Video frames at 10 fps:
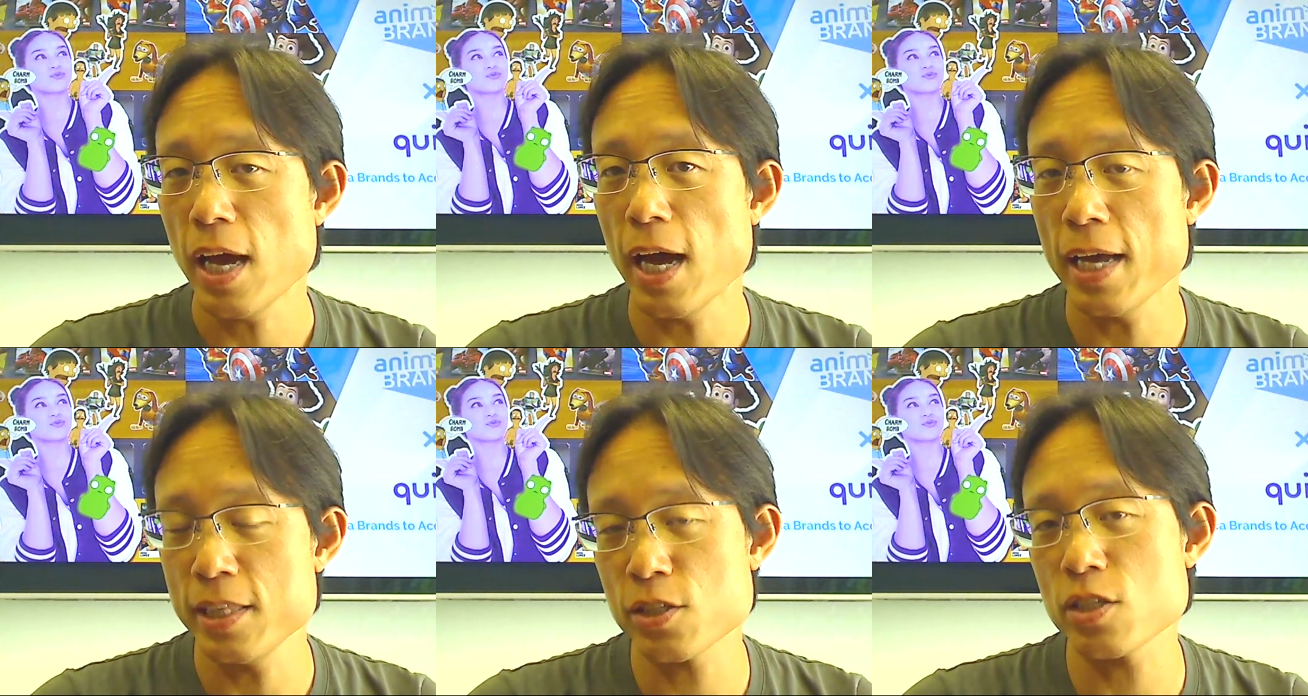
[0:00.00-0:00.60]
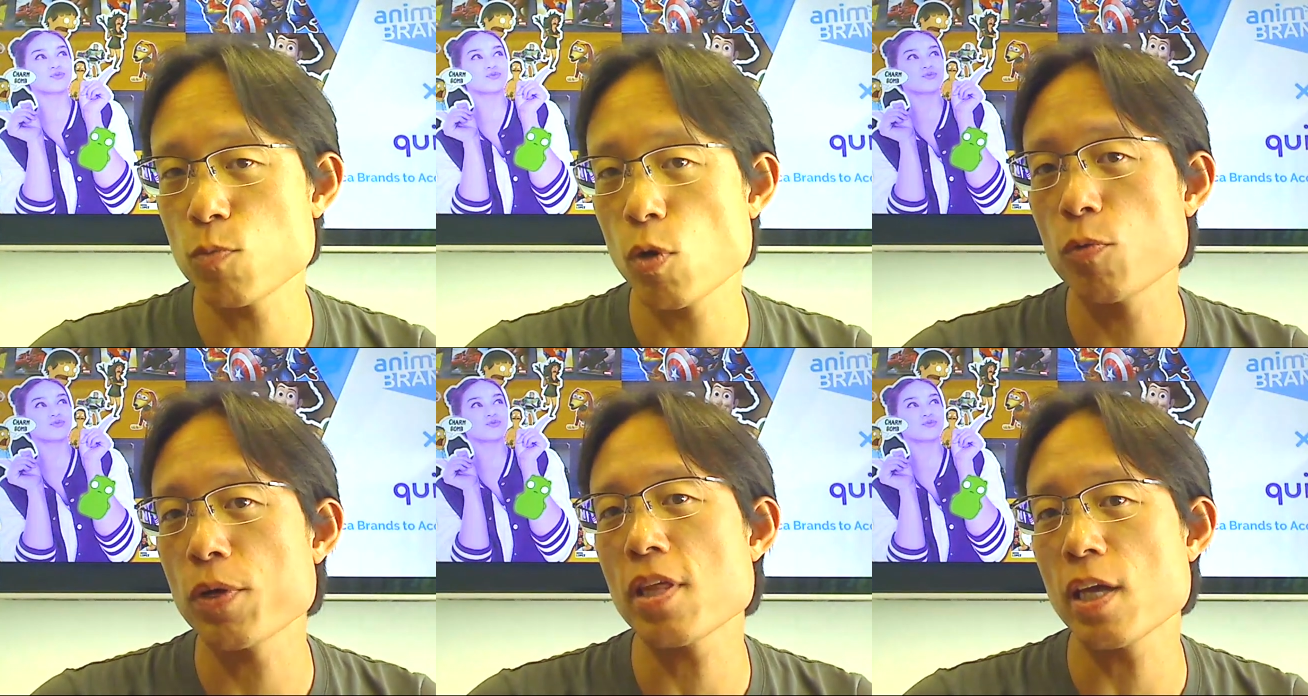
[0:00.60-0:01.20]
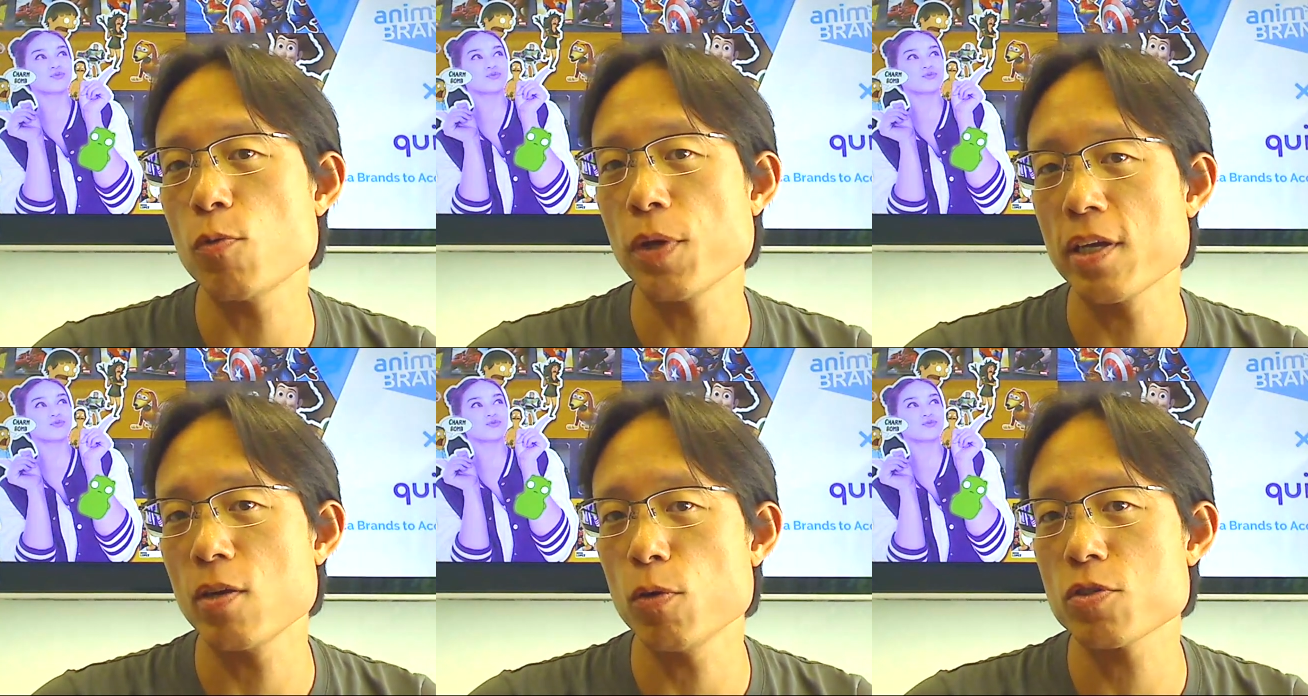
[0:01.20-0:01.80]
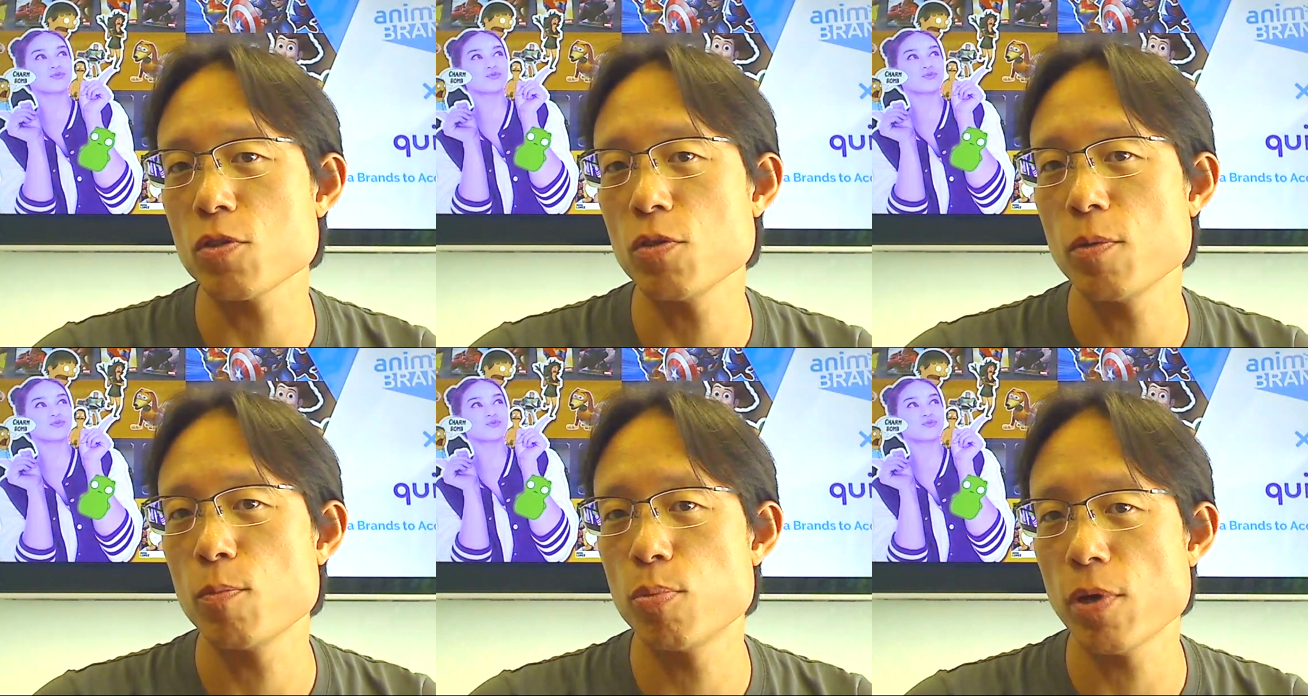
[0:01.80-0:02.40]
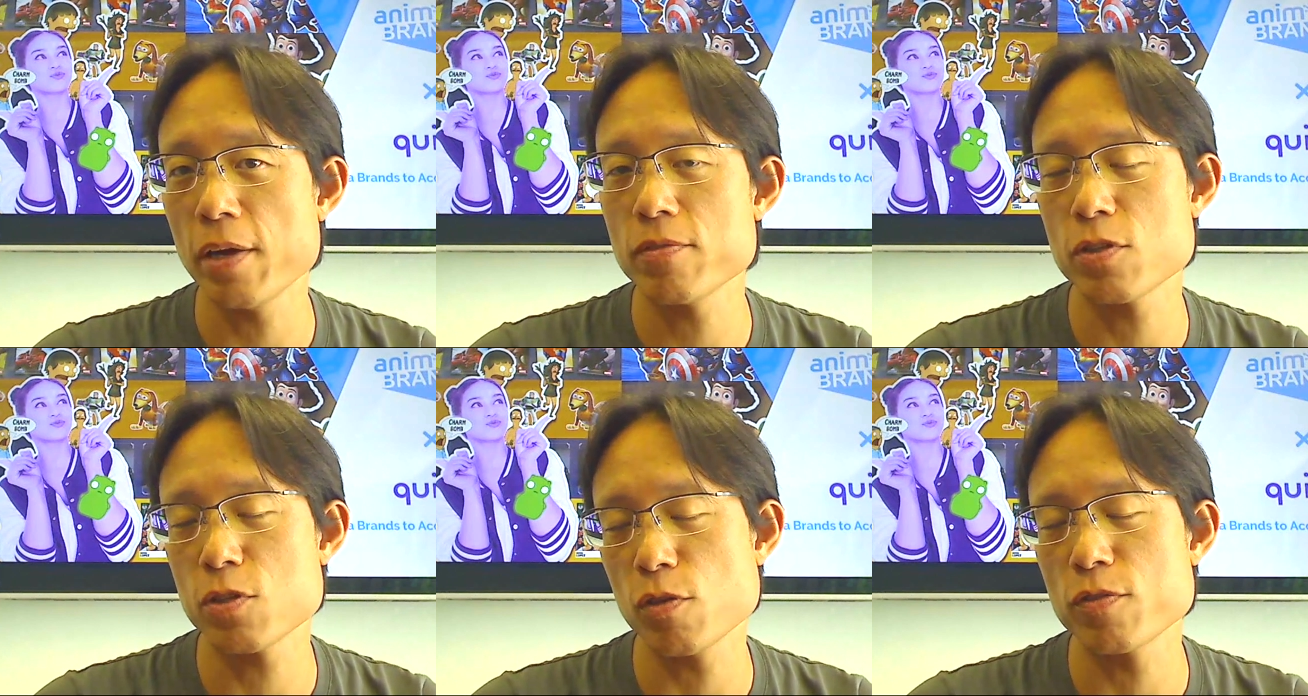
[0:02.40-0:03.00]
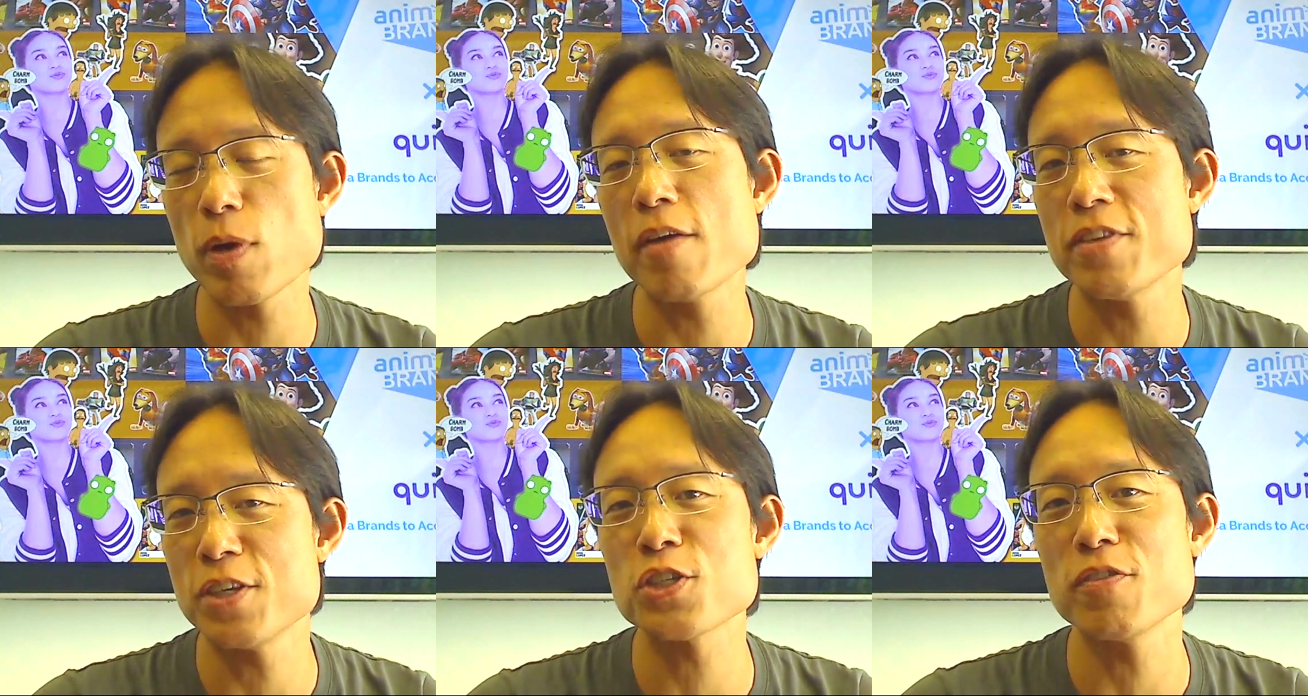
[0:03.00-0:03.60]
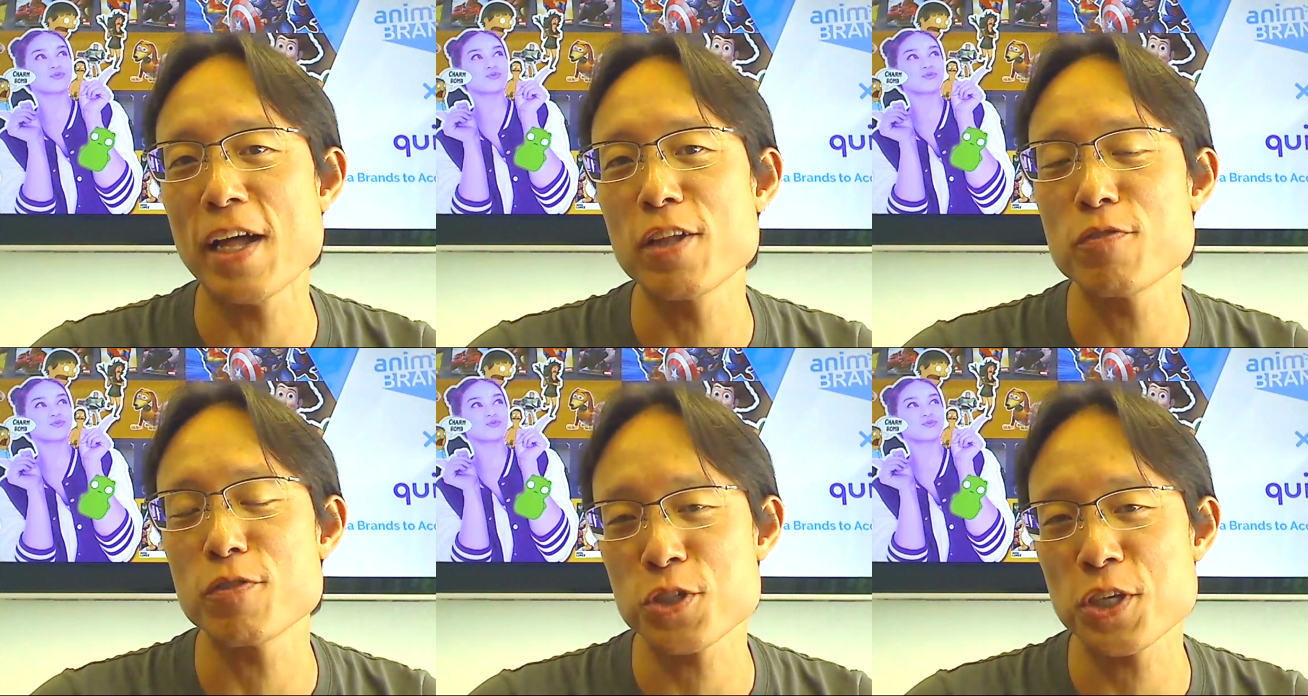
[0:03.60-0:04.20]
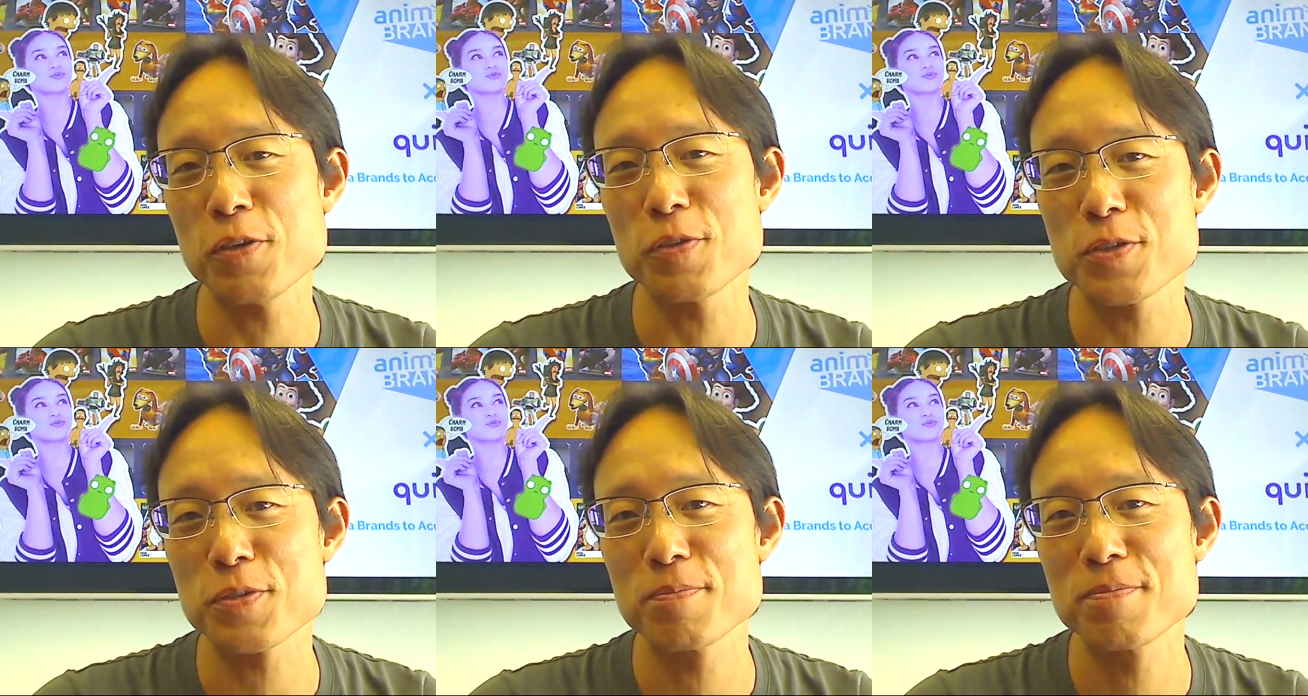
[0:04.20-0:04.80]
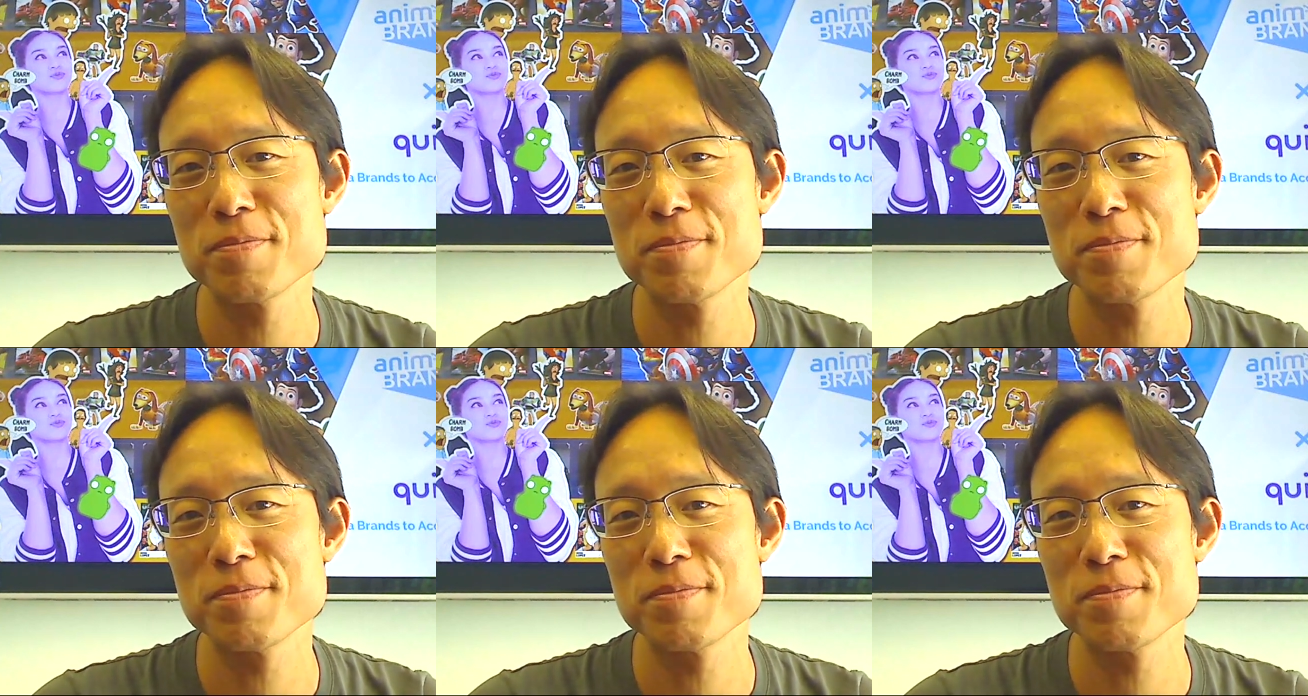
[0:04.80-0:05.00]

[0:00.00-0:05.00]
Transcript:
Speaker 1: Uh, and this is where we think we can also derive, sort of derive additional value for shareholders.